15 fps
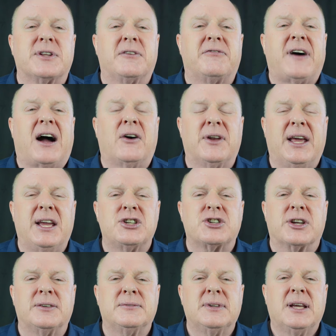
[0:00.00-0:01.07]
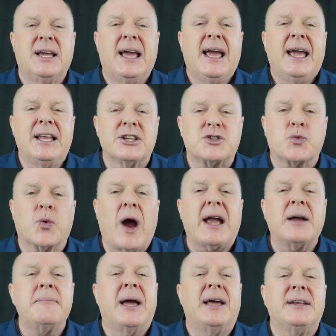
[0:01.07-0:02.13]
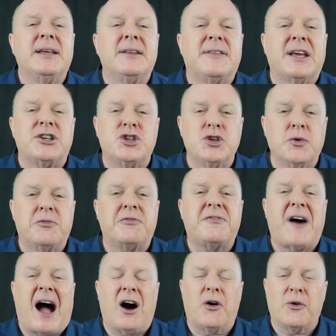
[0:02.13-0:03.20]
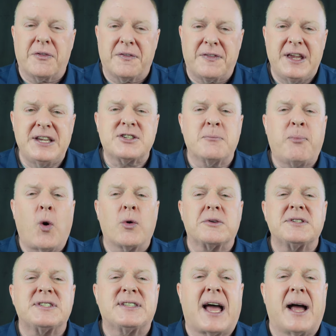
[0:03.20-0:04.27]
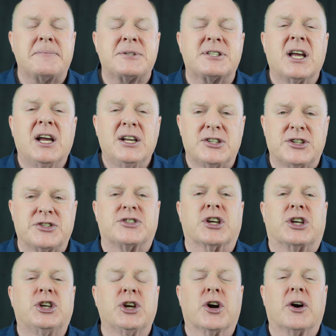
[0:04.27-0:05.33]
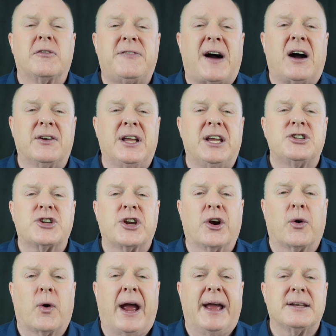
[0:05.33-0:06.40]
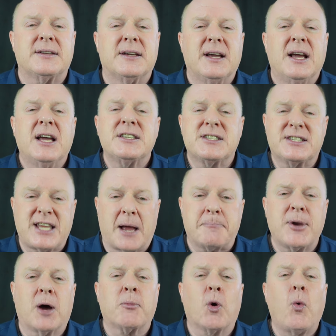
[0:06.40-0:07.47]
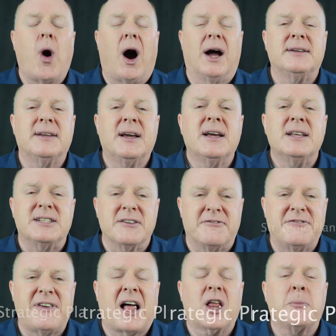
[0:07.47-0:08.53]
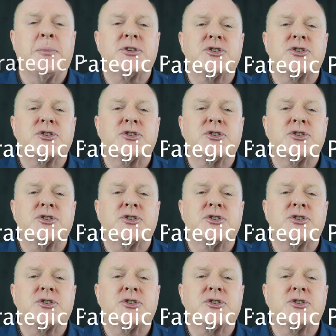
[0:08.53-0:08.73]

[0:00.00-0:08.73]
in the foundation. It's recommended that you follow these important steps to secure a foundation grant. Step number one, develop a